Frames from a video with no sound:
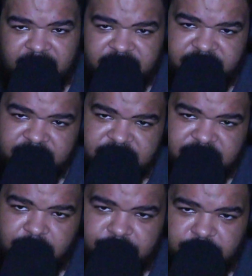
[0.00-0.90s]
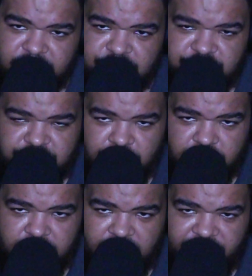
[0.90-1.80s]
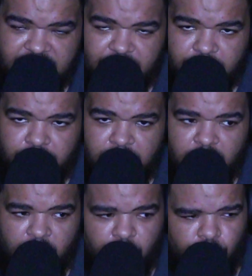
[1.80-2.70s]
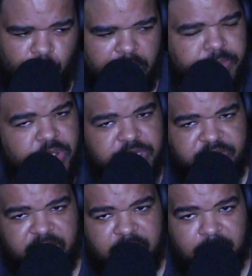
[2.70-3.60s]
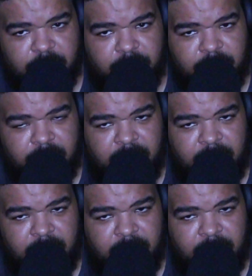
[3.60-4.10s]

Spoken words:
This is going to be the story of how one music video